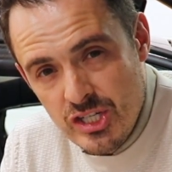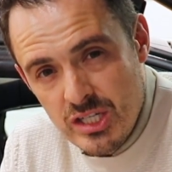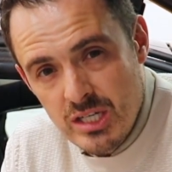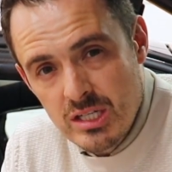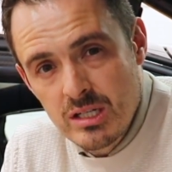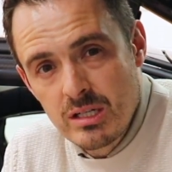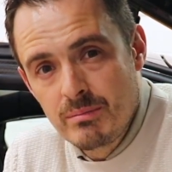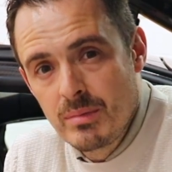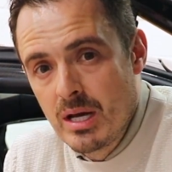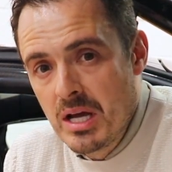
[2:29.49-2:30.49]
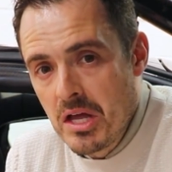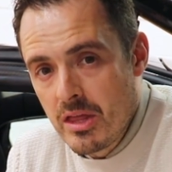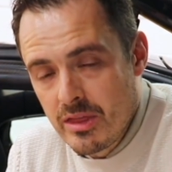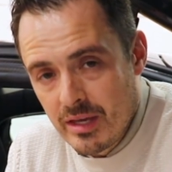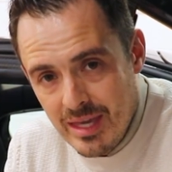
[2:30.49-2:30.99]
system,
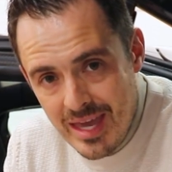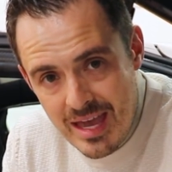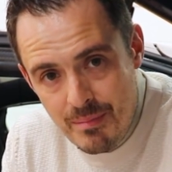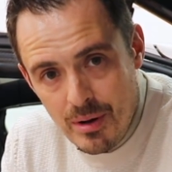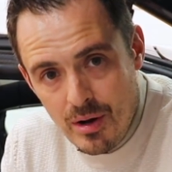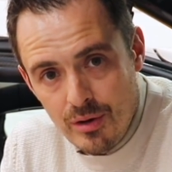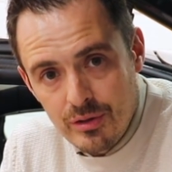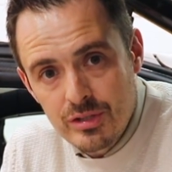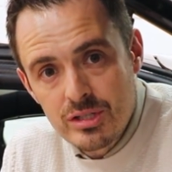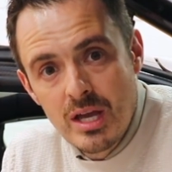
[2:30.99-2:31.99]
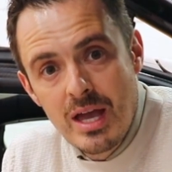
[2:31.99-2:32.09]
the gearbox,